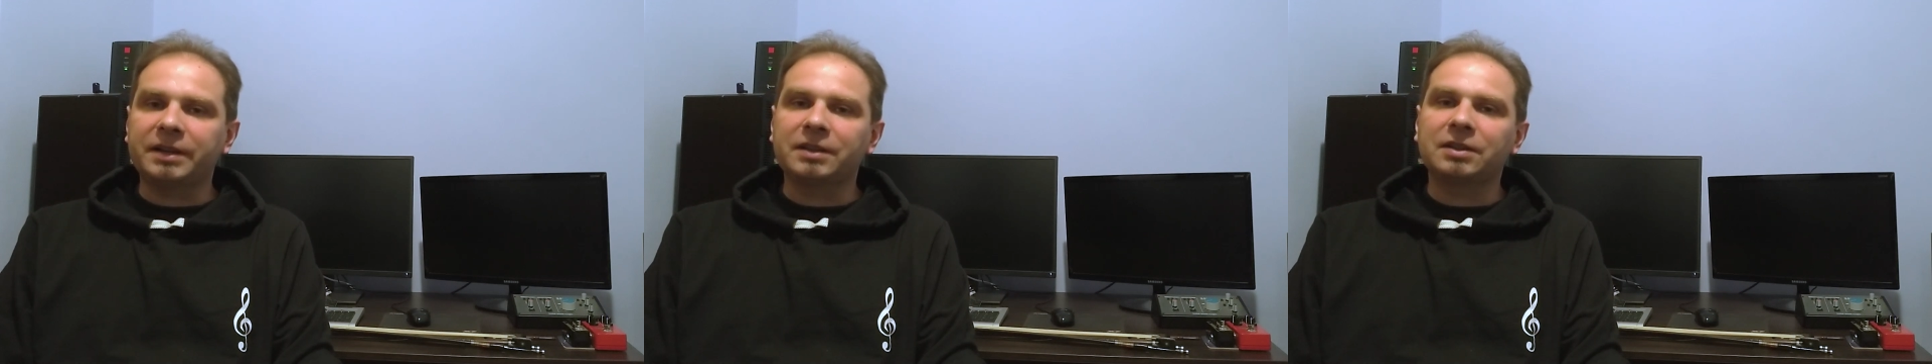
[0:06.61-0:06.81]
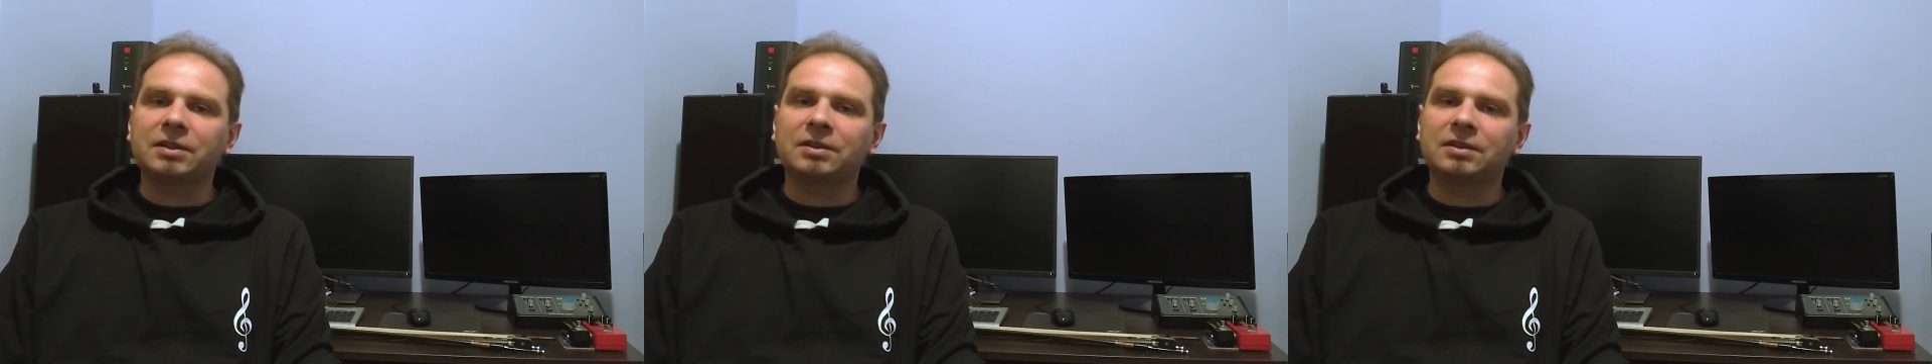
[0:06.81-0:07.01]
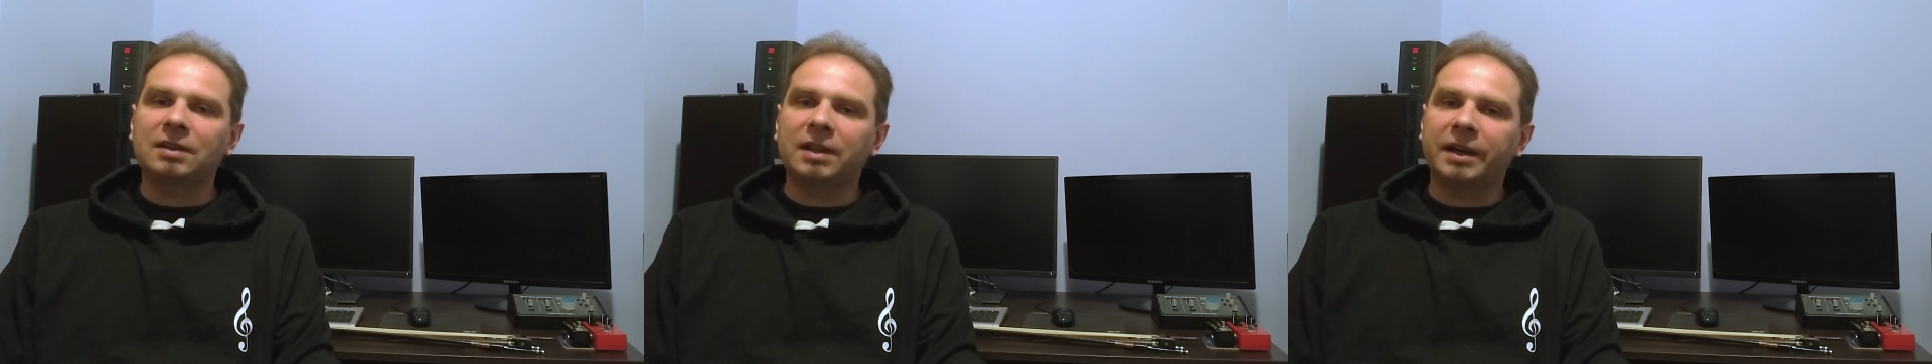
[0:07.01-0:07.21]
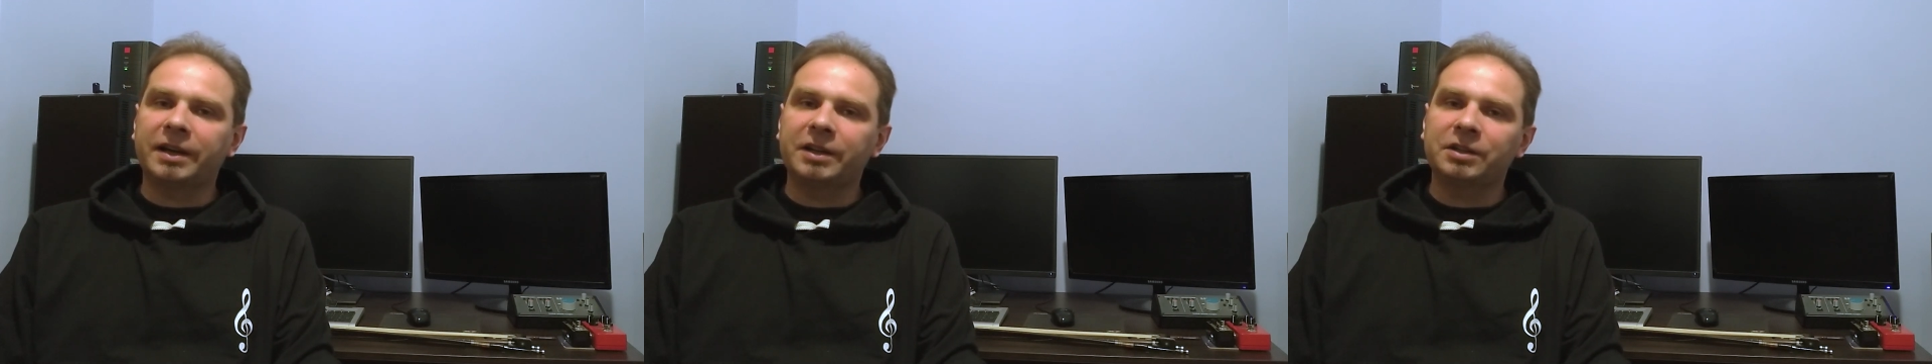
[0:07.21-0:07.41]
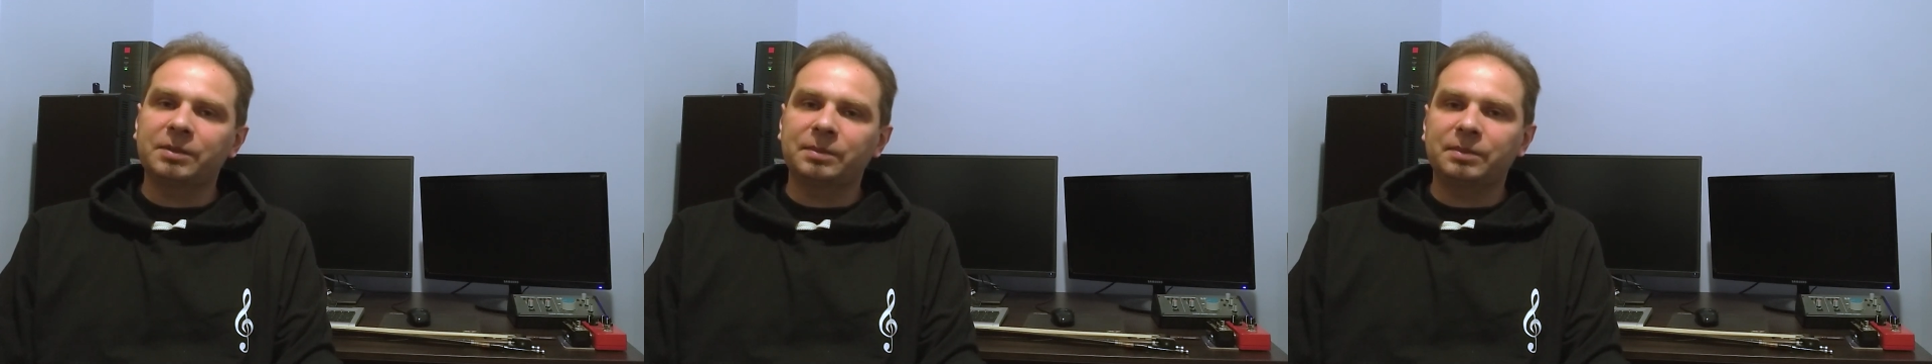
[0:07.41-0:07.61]

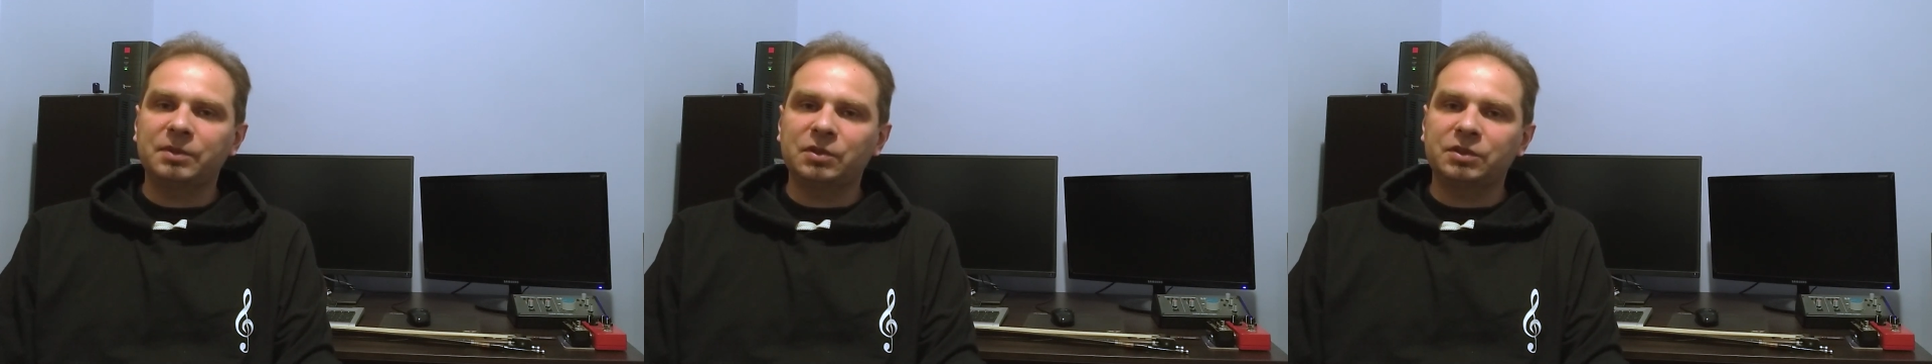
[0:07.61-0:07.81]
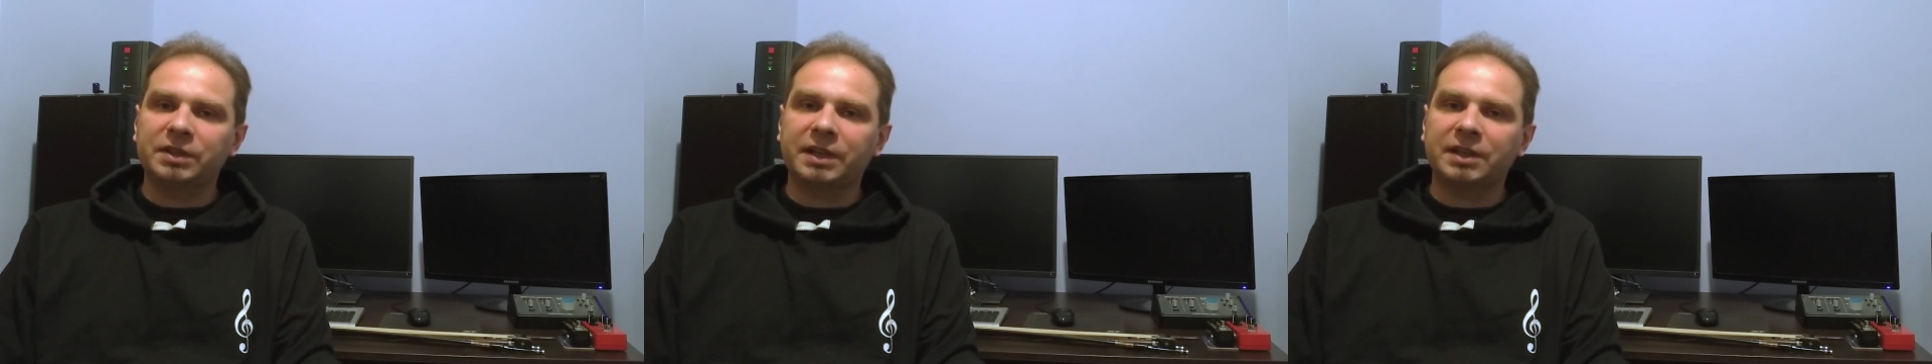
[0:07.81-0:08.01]
online musical